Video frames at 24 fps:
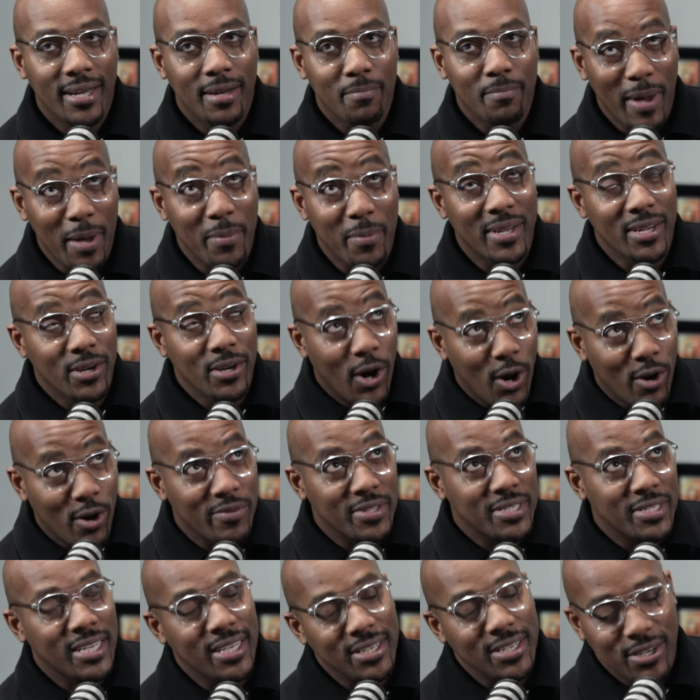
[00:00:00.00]
maybe a little over
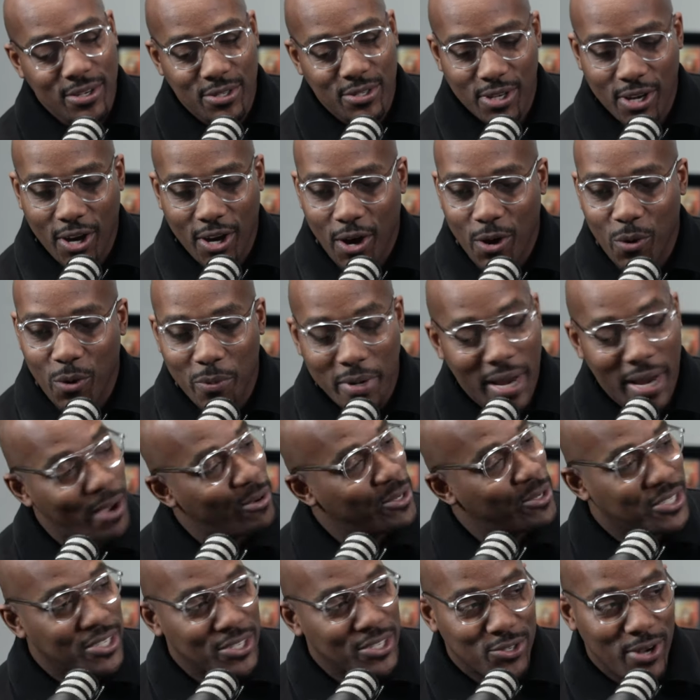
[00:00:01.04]
10 years ago, when I
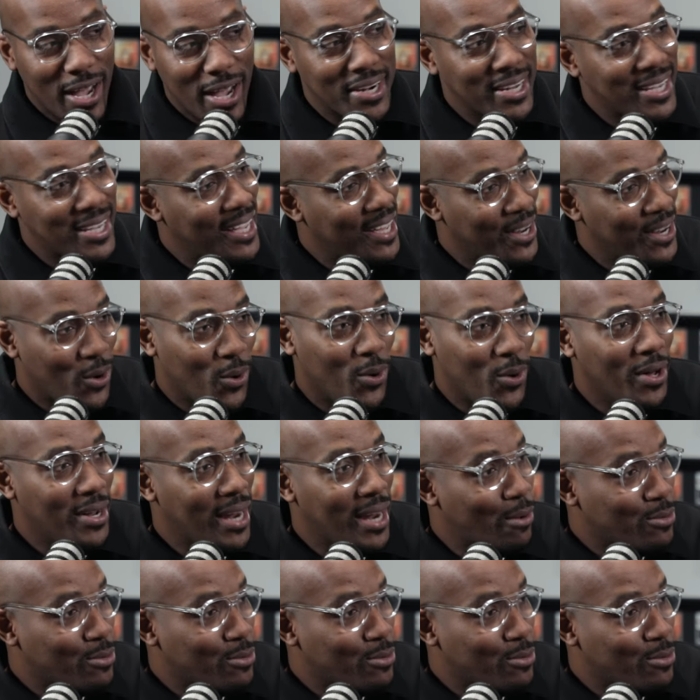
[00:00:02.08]
was just trying to get on.